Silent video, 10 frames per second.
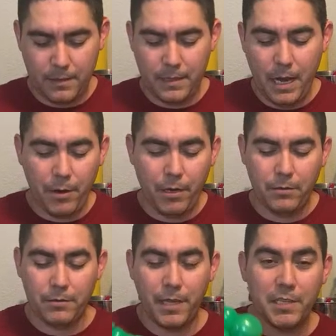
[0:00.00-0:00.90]
There we go.
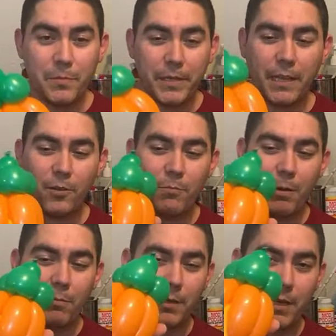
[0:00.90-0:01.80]
So I just made that little
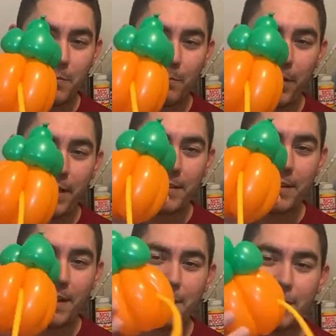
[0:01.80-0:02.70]
bubble and I just put it
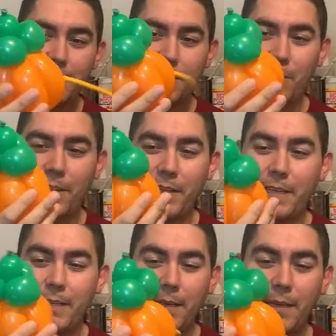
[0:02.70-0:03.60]
inside. That's all I did.